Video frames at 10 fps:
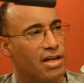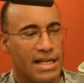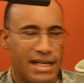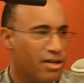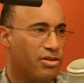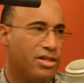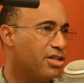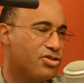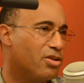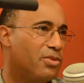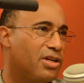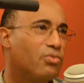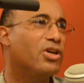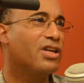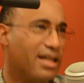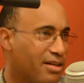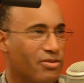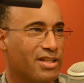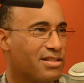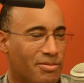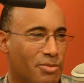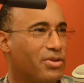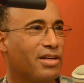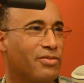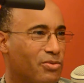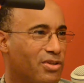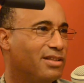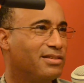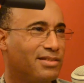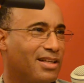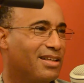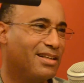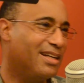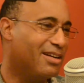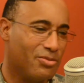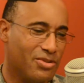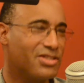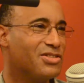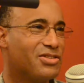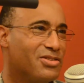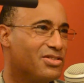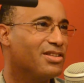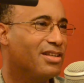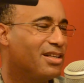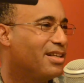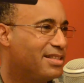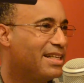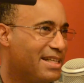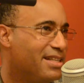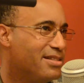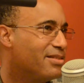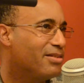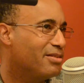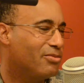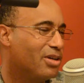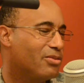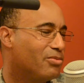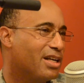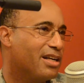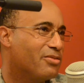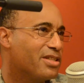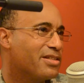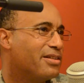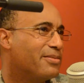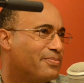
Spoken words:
here in Germany, we are not at risk. Let me put everyone's concerns to ease. We're not at risk here.